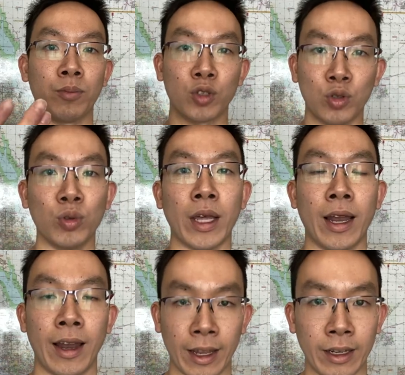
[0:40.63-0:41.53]
through
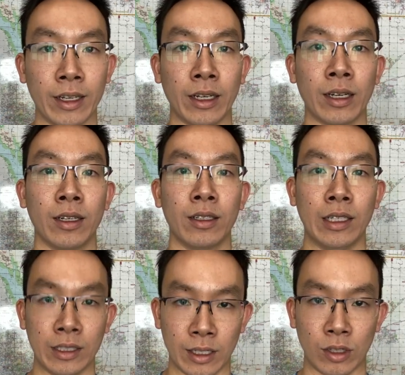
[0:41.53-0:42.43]
that lending
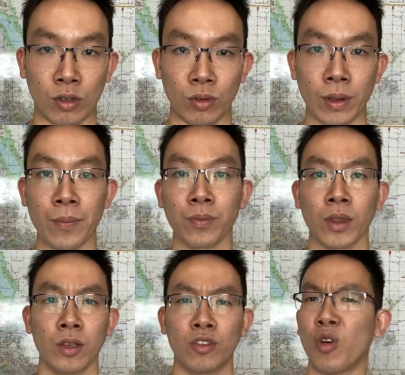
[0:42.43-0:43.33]
institute.
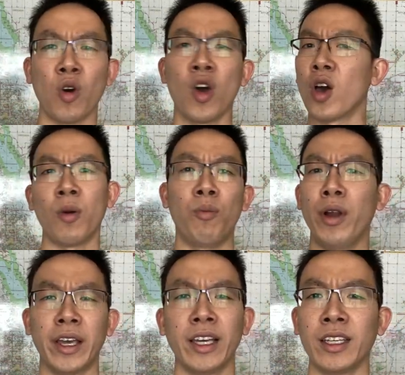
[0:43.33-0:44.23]
So
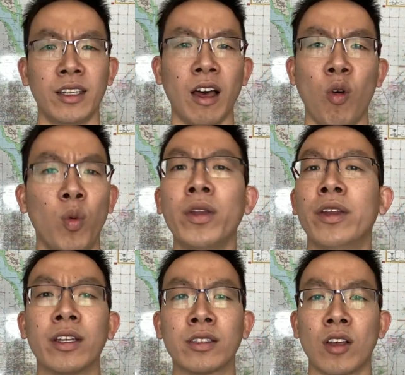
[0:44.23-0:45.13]
breaking it down, what
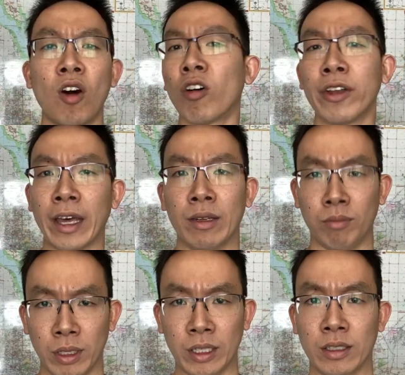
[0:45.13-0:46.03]
does all
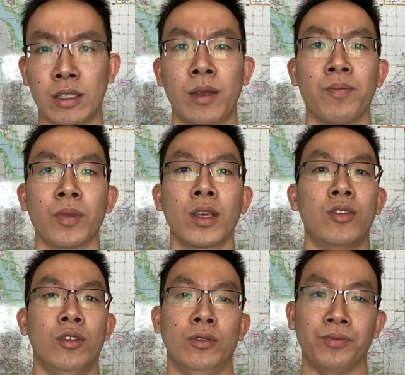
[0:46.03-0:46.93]
that means?
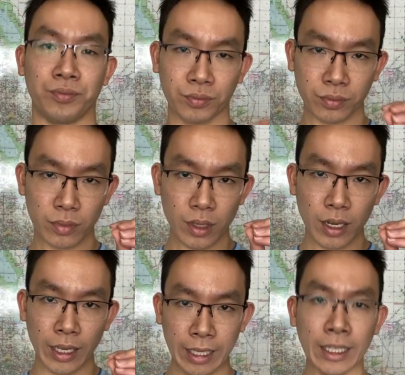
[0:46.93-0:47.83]
So
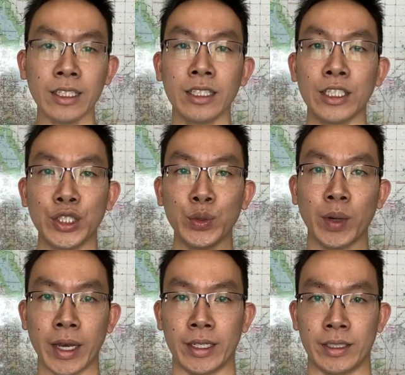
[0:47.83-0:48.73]
in the
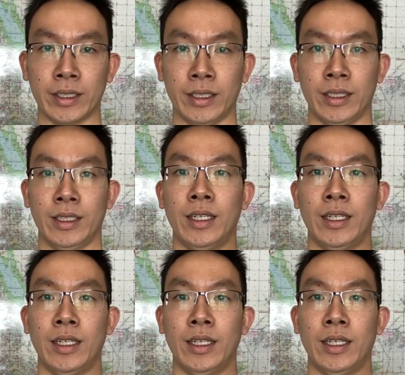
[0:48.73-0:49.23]
US,